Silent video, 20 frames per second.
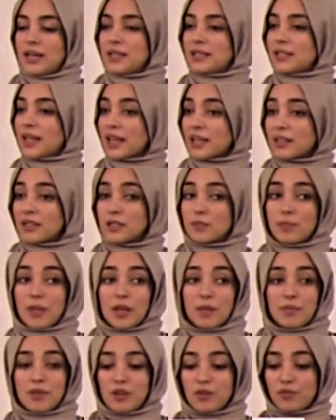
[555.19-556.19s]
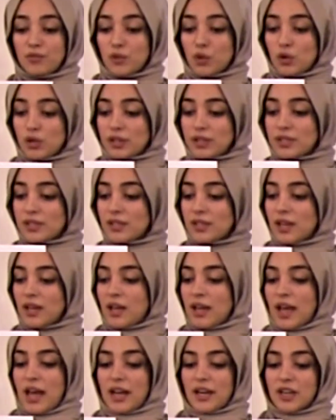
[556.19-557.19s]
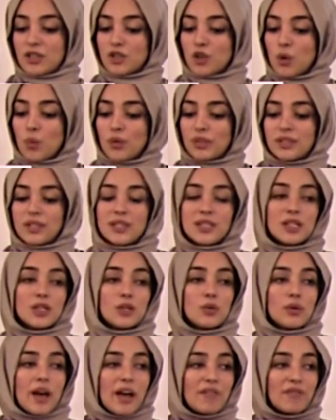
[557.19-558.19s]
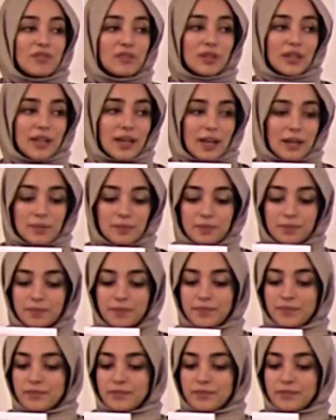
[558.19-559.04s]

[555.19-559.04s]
Take this baby of yours, and I don't want to see you ever again."